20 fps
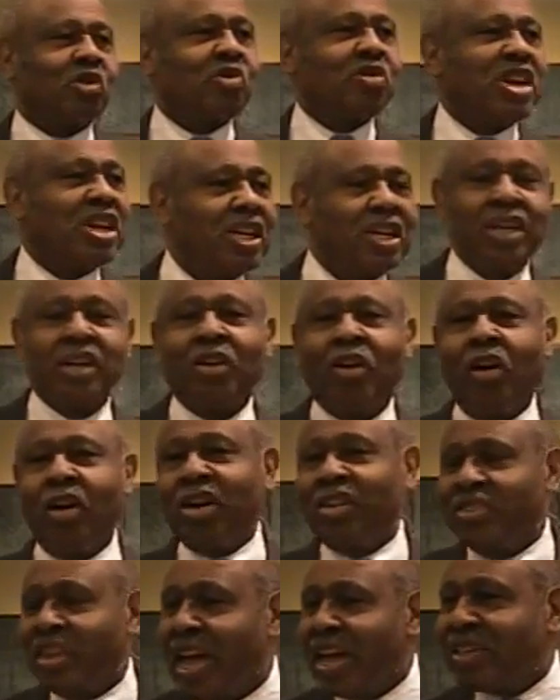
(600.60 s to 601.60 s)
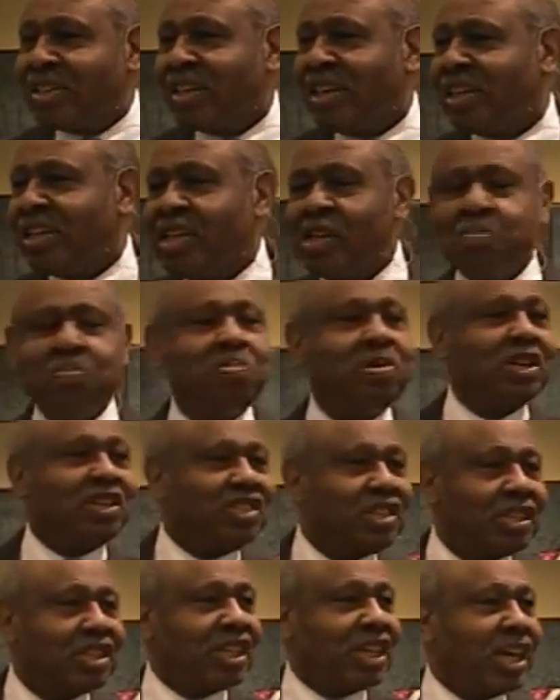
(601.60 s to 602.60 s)
Greek and all of that, and he
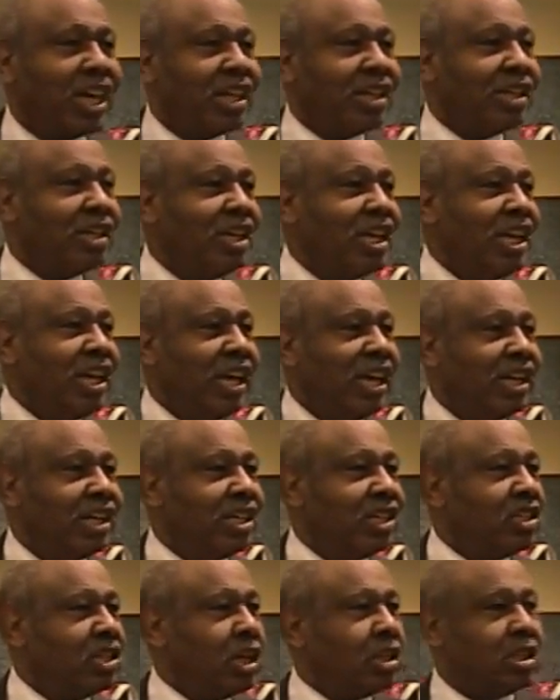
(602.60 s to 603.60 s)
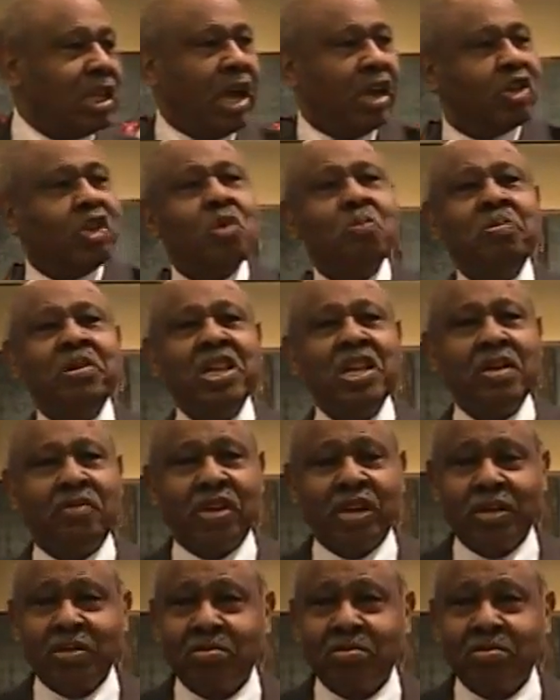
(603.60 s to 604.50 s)
puts it together and he said, Now you believe it.